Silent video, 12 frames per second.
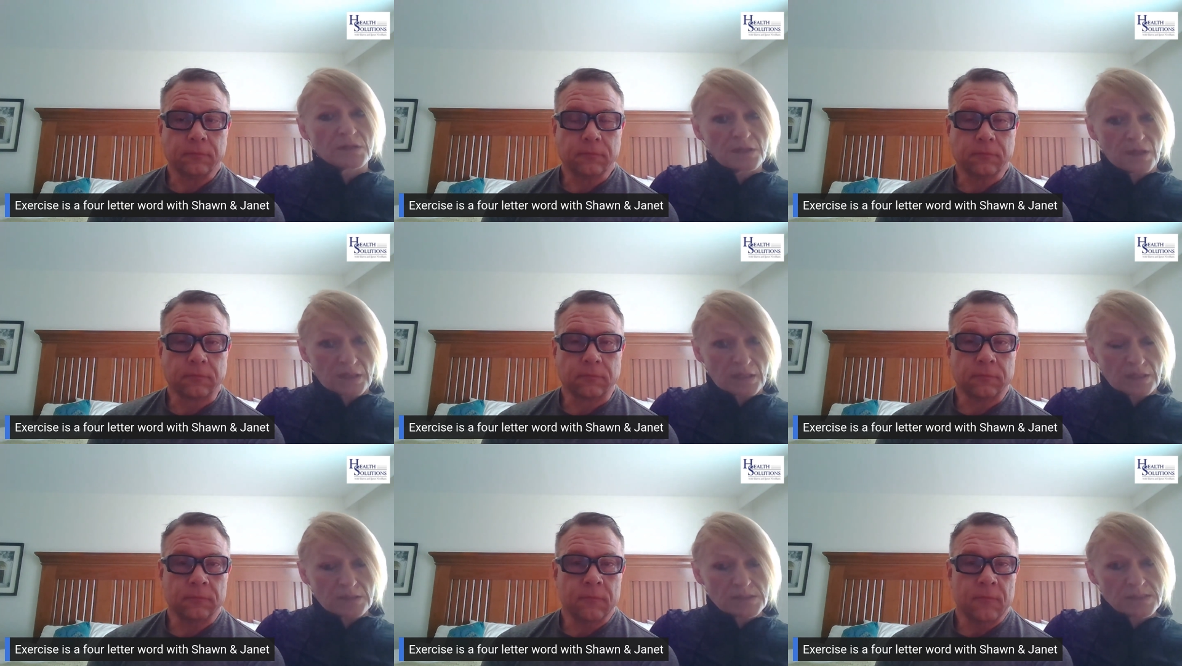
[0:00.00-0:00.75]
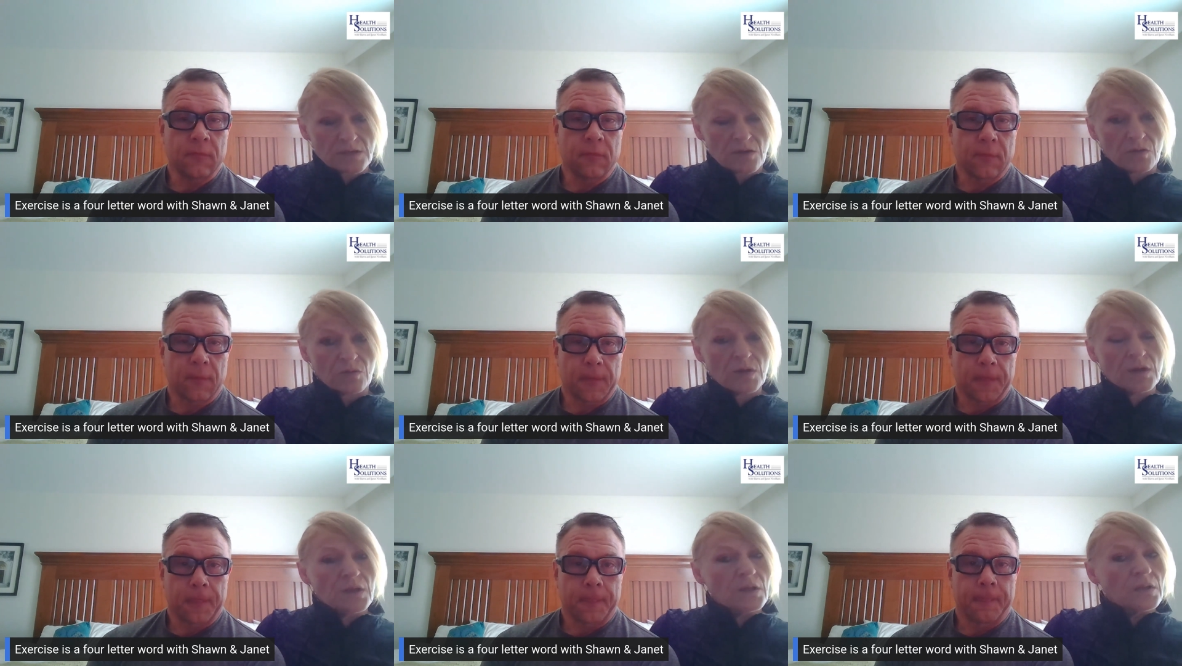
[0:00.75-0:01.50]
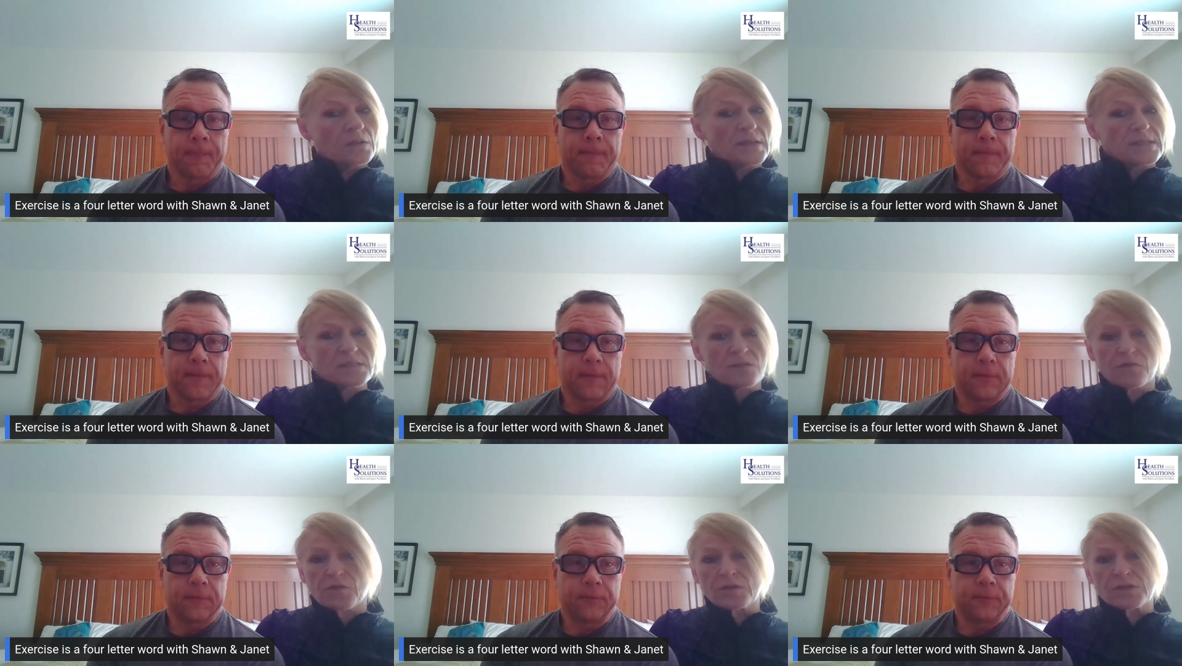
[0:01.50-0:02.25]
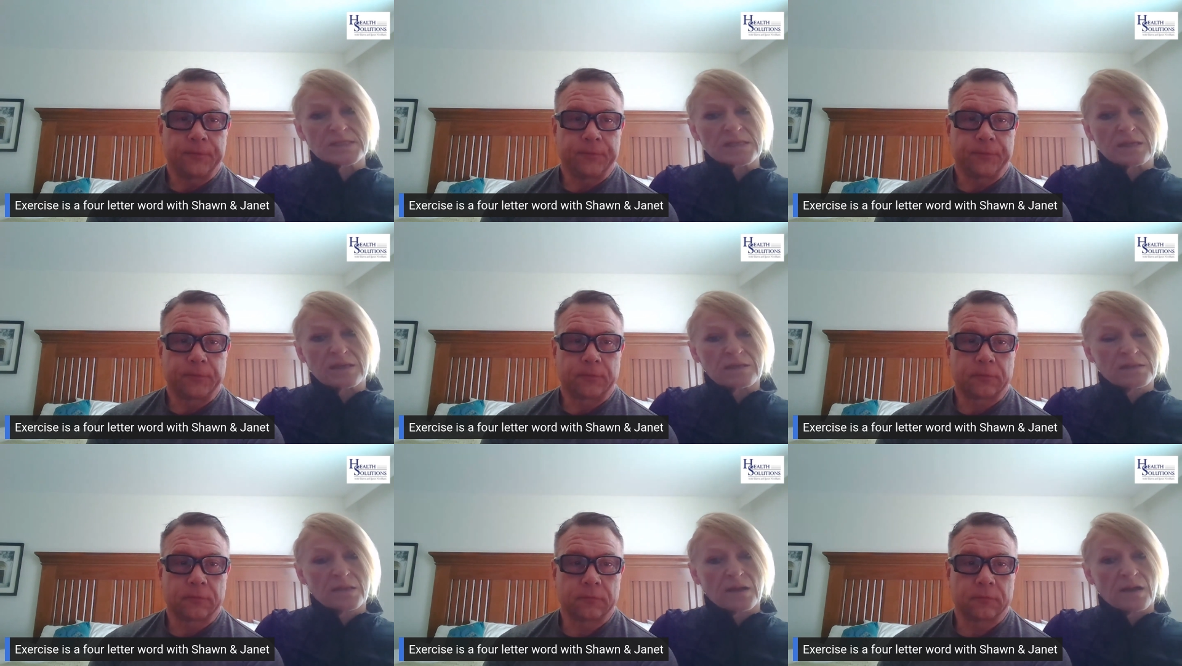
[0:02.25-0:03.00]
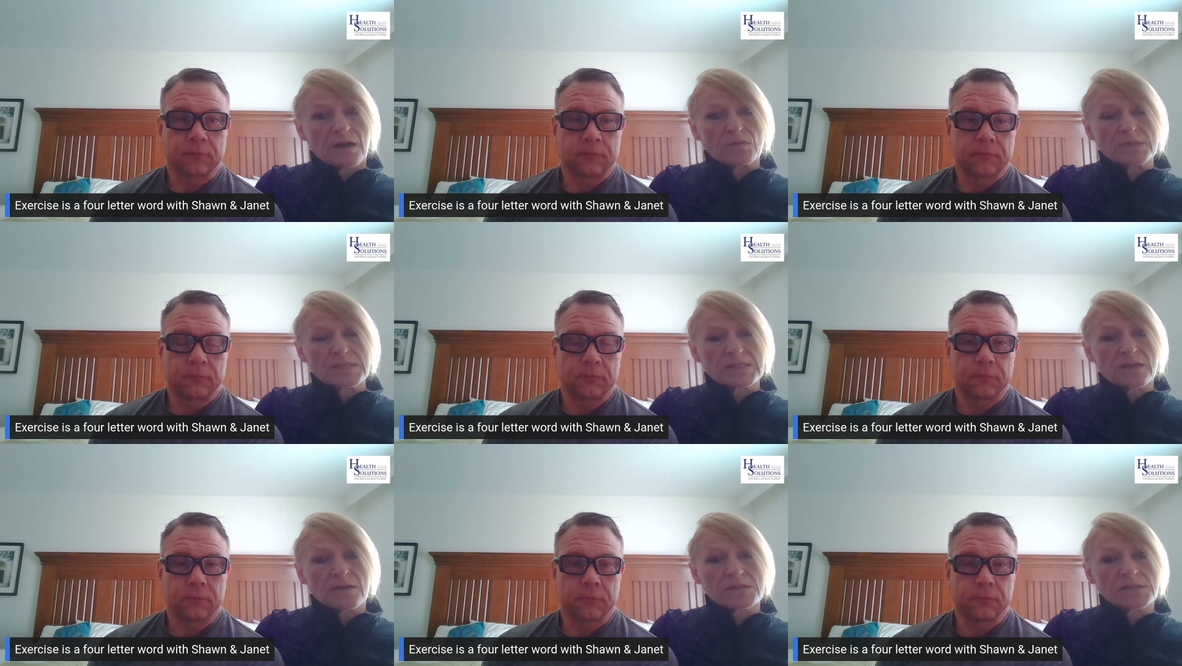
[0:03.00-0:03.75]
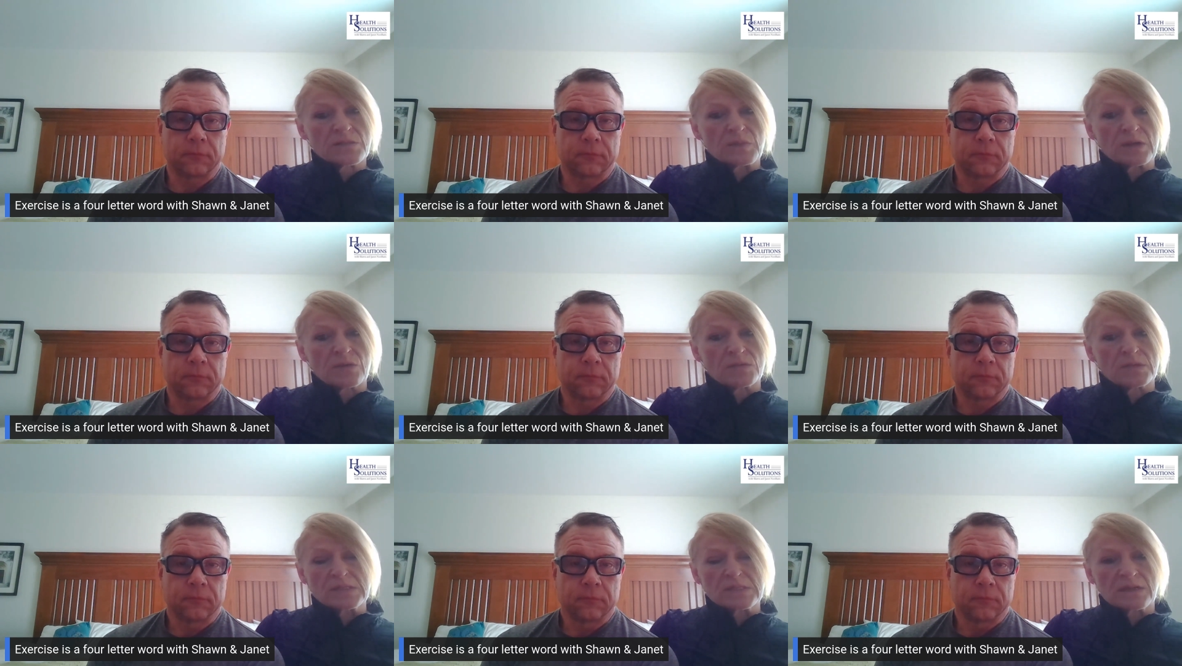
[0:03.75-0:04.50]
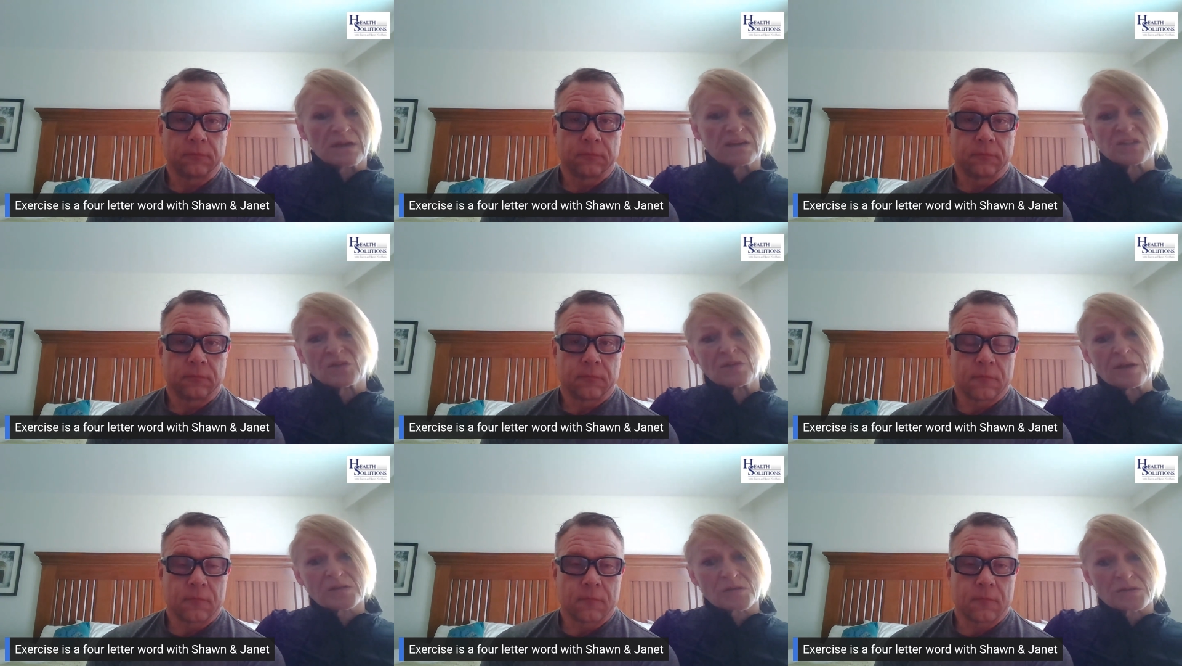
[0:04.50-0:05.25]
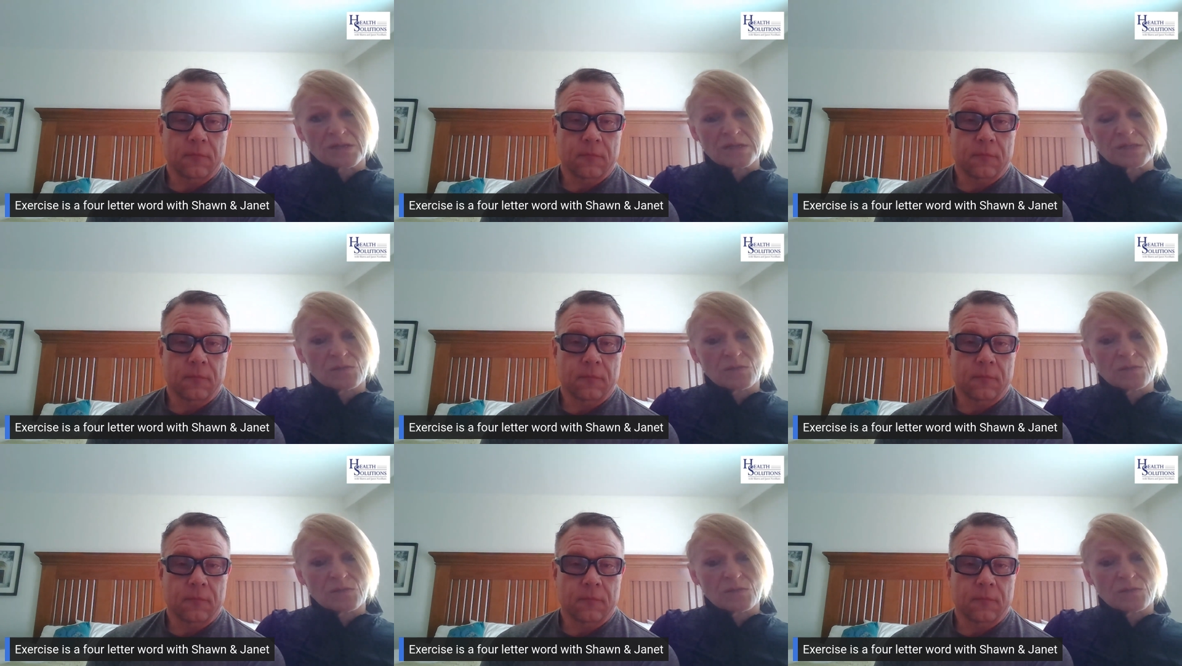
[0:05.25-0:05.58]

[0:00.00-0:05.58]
Speaker 1: than nothing. So that's the first thing that I always tell somebody when they said, I don't exercise.